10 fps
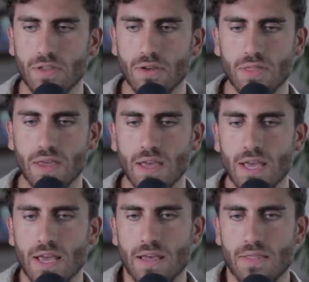They they
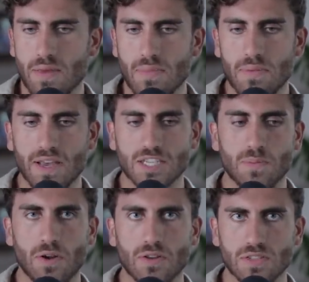they maybe
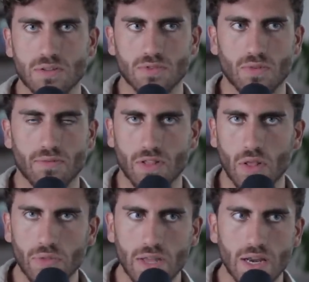experience some sort of
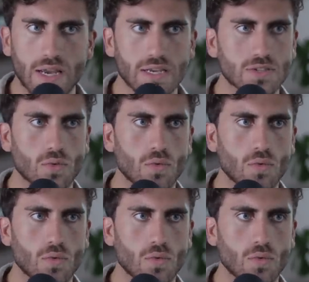loneliness,